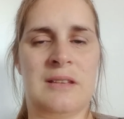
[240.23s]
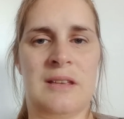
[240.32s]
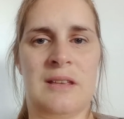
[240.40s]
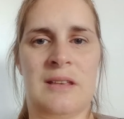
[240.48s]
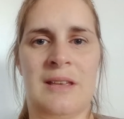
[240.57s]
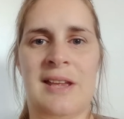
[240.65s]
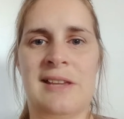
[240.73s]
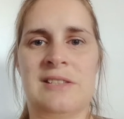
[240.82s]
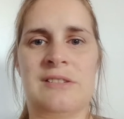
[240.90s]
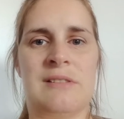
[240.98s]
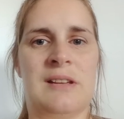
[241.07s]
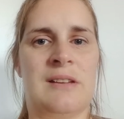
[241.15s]
the
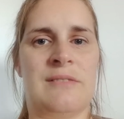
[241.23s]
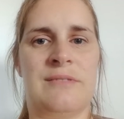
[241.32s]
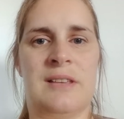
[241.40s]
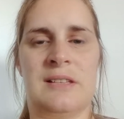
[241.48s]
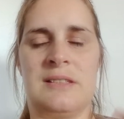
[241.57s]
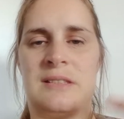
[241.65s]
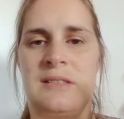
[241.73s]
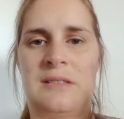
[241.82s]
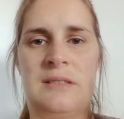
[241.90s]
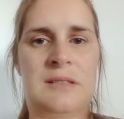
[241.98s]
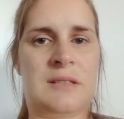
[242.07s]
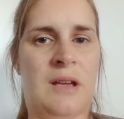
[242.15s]
history of this
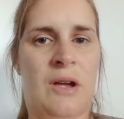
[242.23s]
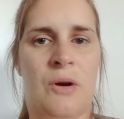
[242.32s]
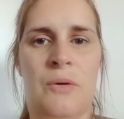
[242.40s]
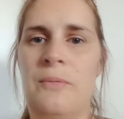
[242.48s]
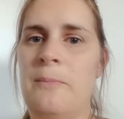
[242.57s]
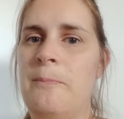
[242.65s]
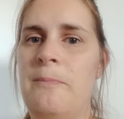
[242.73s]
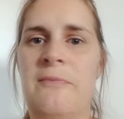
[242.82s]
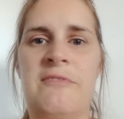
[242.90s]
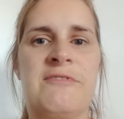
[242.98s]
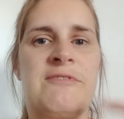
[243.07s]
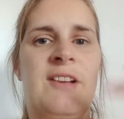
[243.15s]
whole
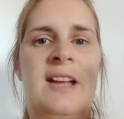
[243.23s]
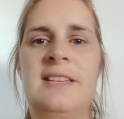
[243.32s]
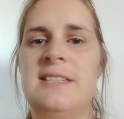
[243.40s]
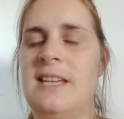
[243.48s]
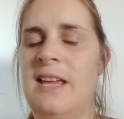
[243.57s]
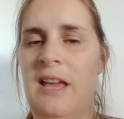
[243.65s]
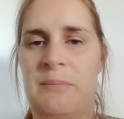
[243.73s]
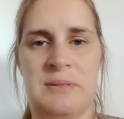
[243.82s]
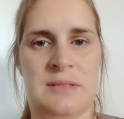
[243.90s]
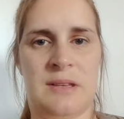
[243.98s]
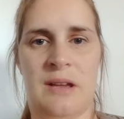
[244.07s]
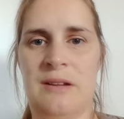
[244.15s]
fainting
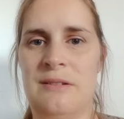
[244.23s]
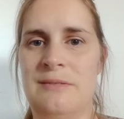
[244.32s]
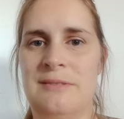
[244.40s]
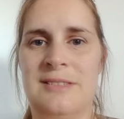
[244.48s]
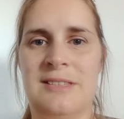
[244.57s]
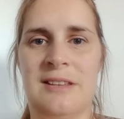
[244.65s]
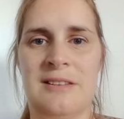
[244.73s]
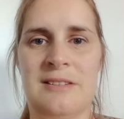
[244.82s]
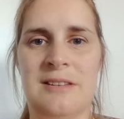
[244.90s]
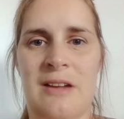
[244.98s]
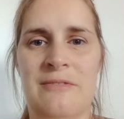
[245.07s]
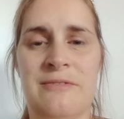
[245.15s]
episodes,
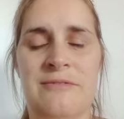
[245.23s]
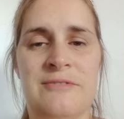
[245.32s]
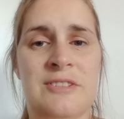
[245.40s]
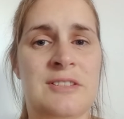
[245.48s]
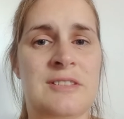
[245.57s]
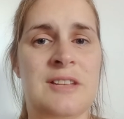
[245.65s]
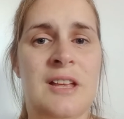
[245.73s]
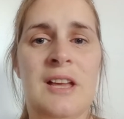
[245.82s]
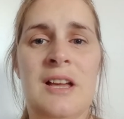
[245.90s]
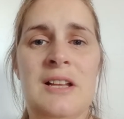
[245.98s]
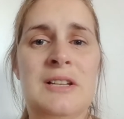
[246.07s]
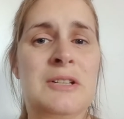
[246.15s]
and I've just
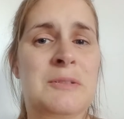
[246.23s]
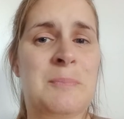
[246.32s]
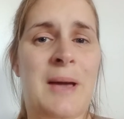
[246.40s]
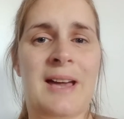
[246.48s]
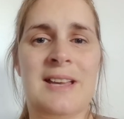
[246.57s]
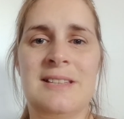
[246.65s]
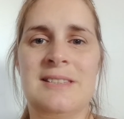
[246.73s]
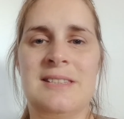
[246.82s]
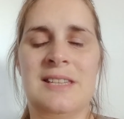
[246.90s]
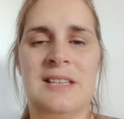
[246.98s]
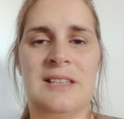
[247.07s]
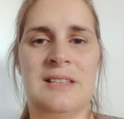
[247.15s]
looked back and
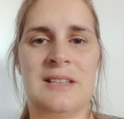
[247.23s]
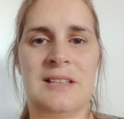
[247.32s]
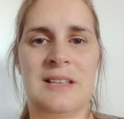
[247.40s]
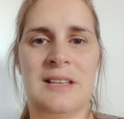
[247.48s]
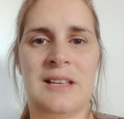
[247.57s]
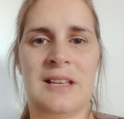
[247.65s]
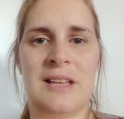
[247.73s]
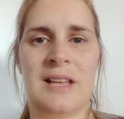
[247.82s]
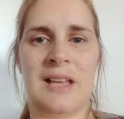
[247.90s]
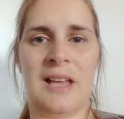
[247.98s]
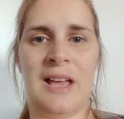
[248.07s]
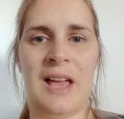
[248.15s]
seen
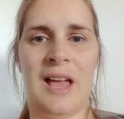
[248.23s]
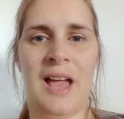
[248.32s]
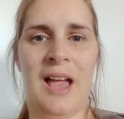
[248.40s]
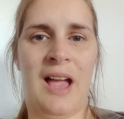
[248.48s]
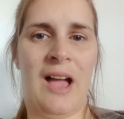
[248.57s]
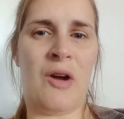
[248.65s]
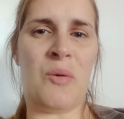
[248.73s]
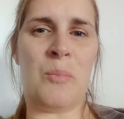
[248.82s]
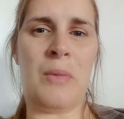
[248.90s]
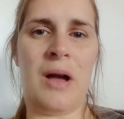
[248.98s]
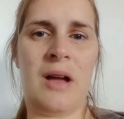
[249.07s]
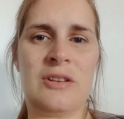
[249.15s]
how
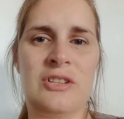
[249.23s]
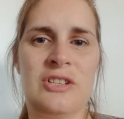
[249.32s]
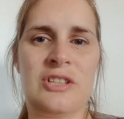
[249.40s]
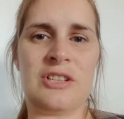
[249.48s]
much